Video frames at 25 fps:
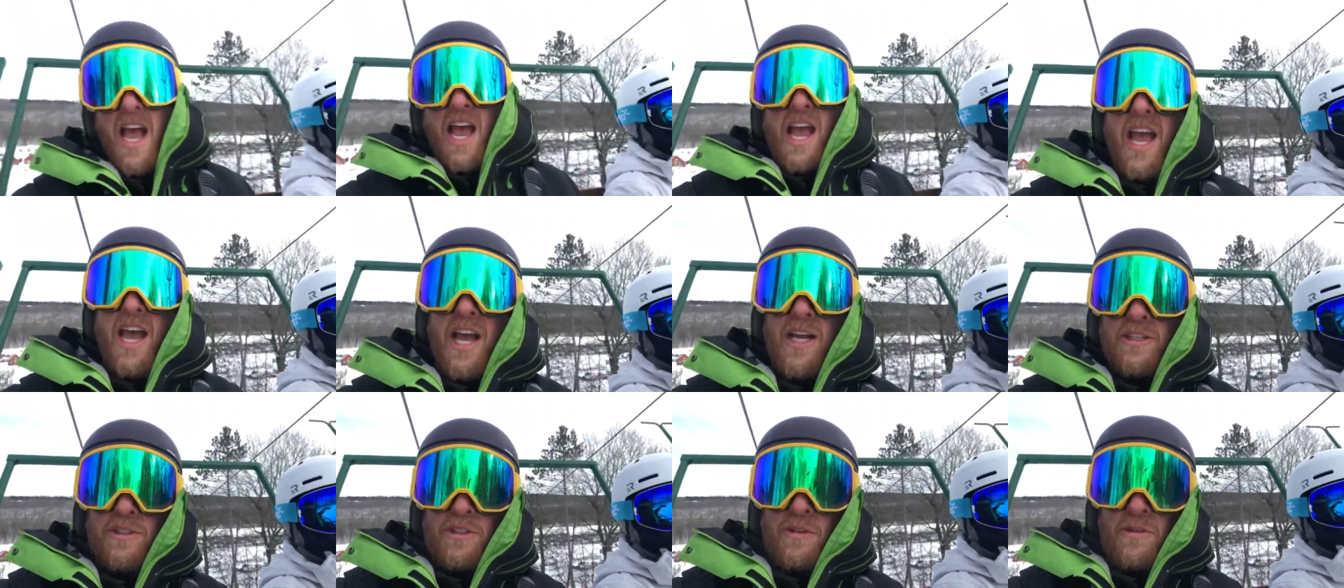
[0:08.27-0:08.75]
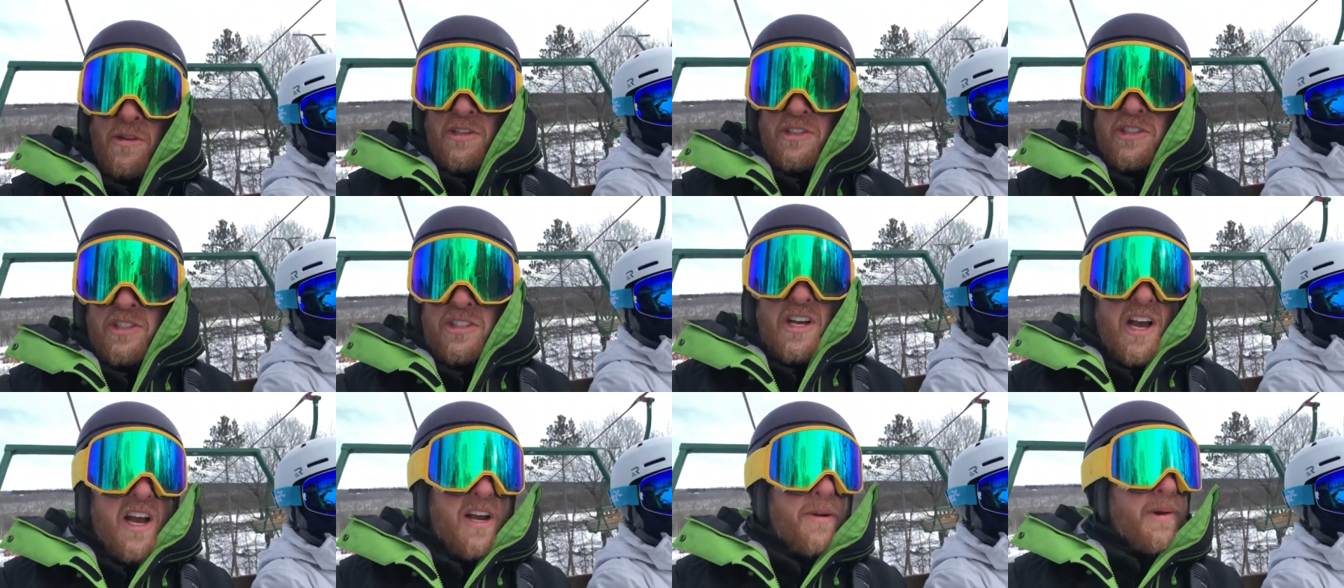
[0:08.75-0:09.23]
And so we were
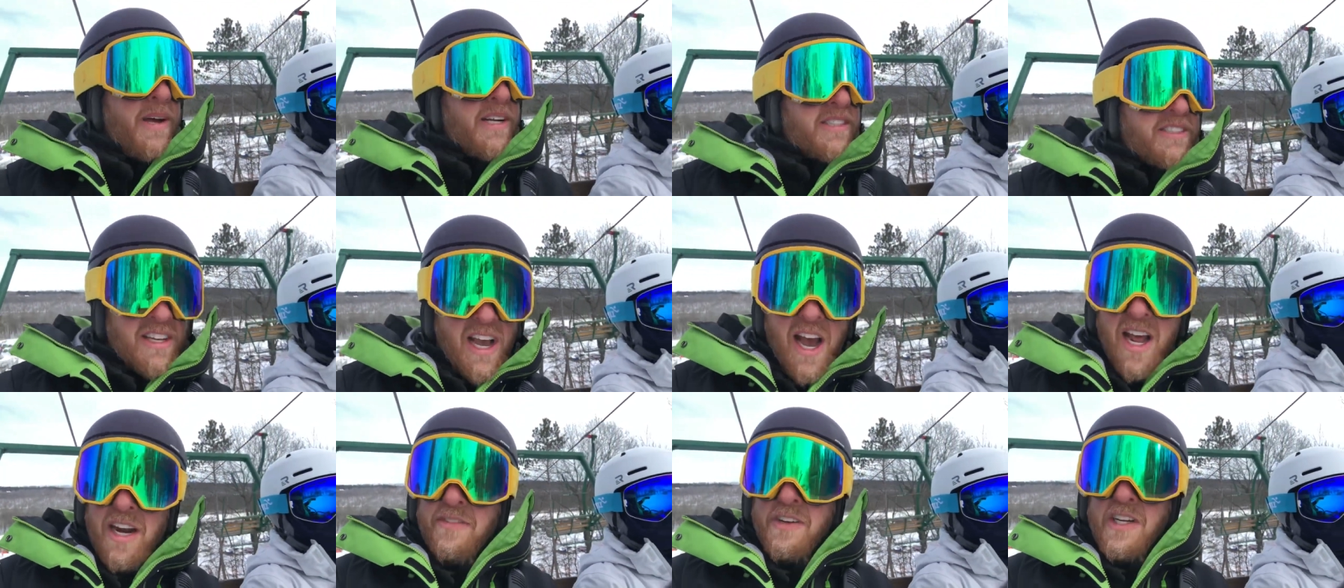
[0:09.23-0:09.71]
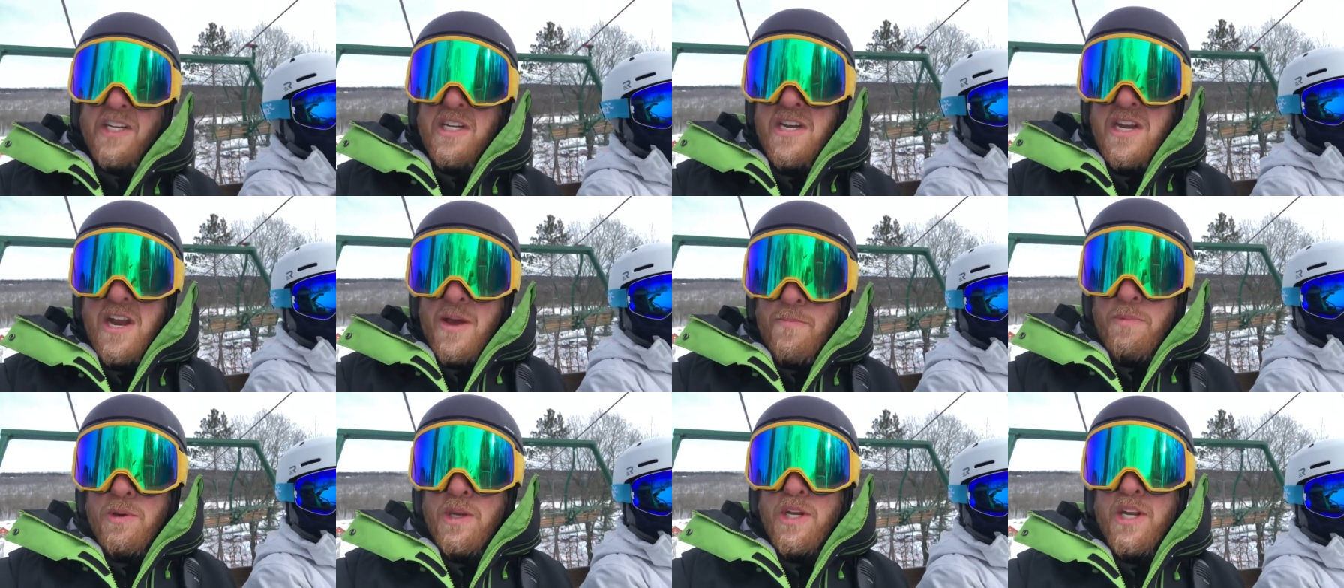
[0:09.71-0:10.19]
just talking about it's kind of a
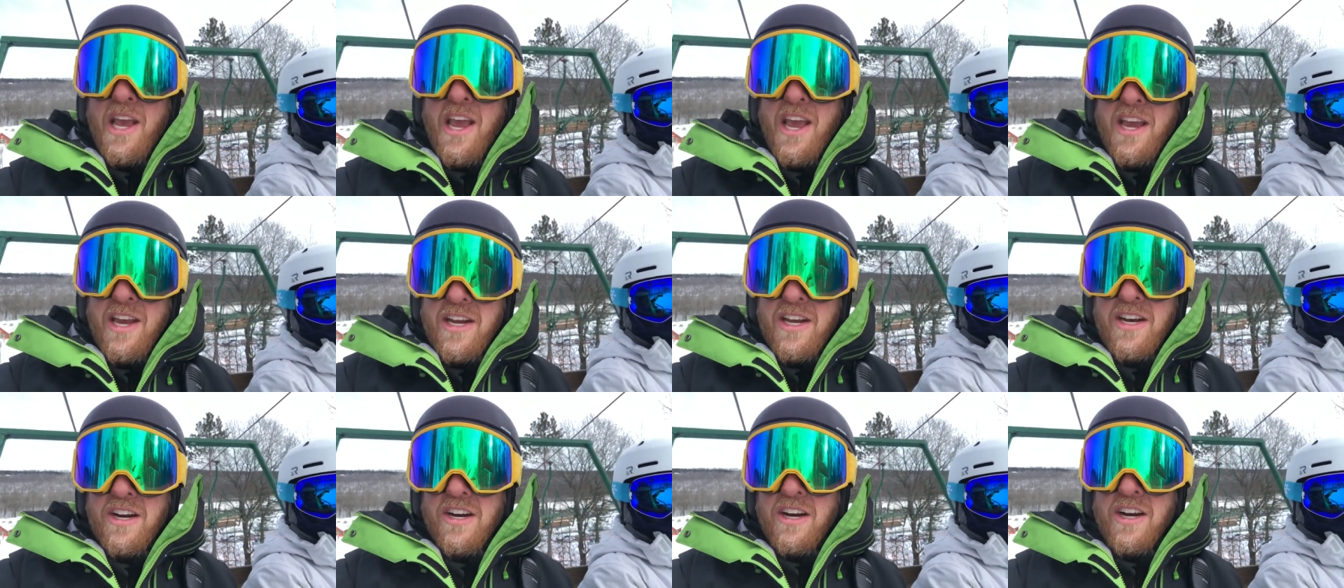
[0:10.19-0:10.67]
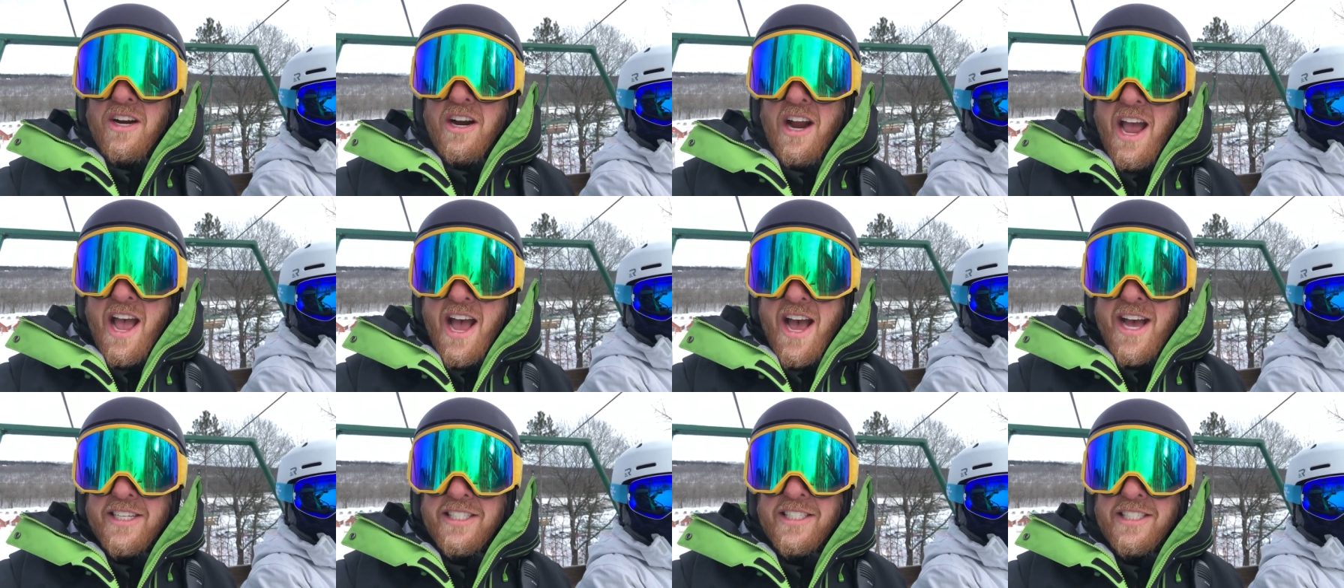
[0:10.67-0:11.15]
nippy day here
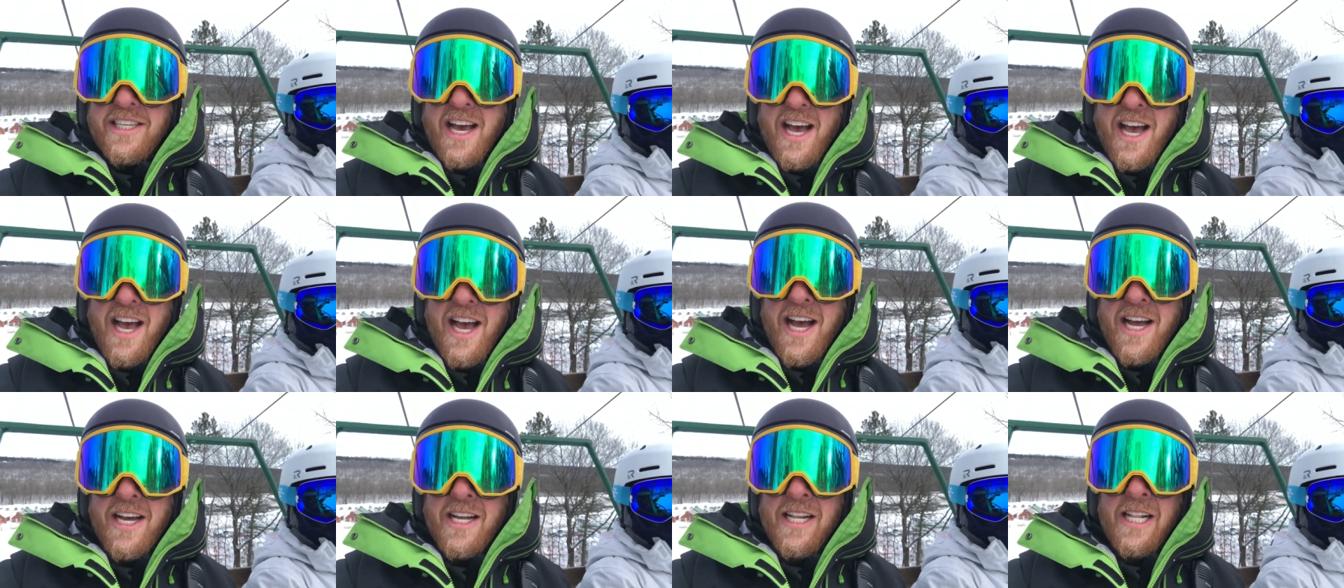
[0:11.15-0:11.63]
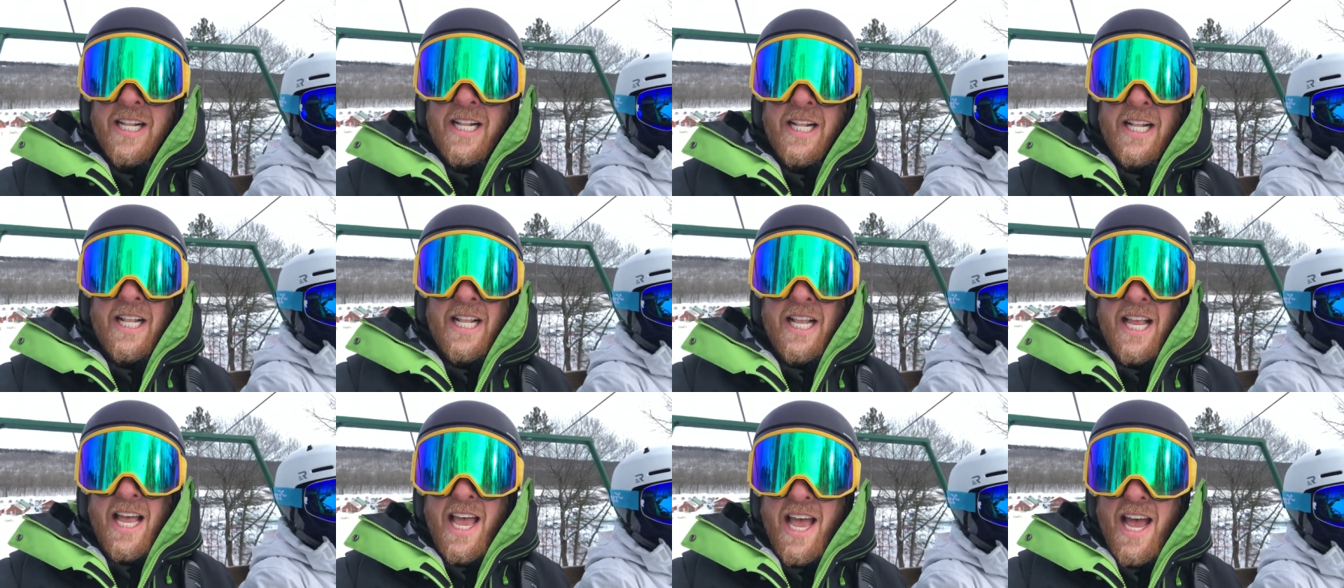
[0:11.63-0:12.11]
at uh,
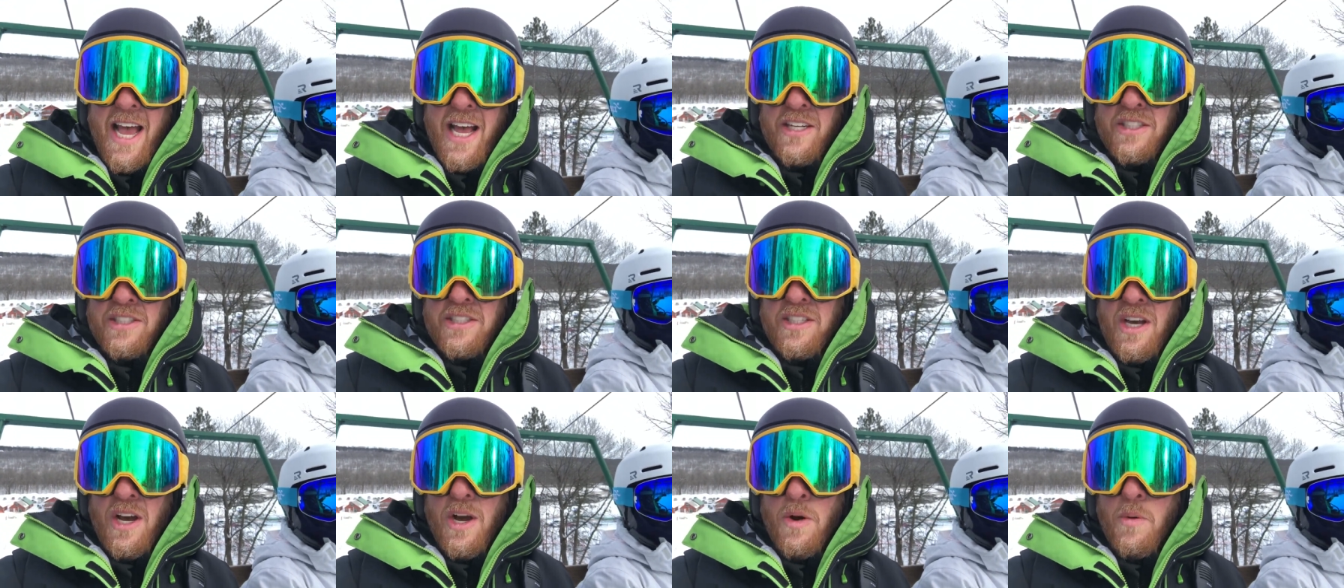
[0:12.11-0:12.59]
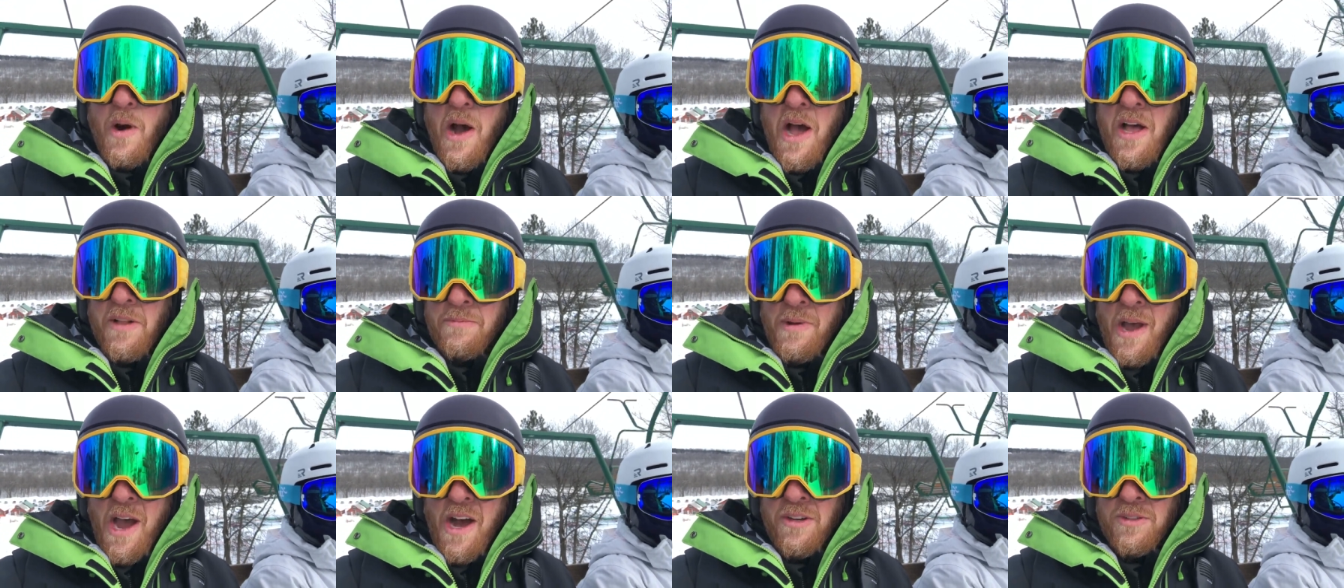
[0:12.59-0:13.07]
at uh,
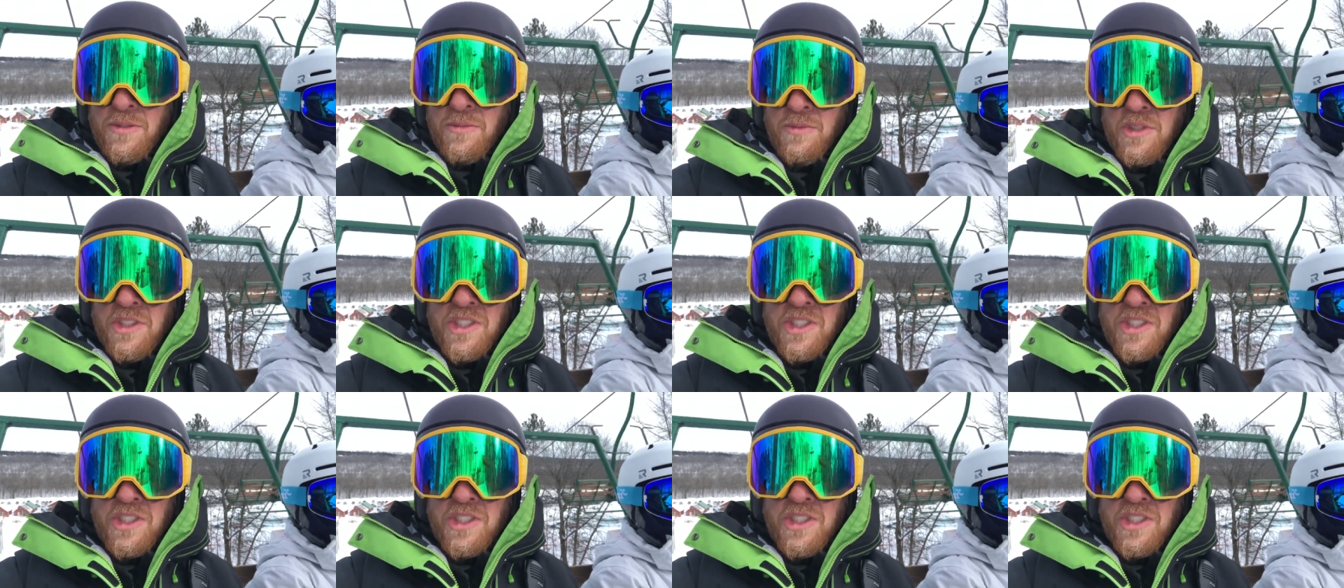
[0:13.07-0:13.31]
Wild Mountain.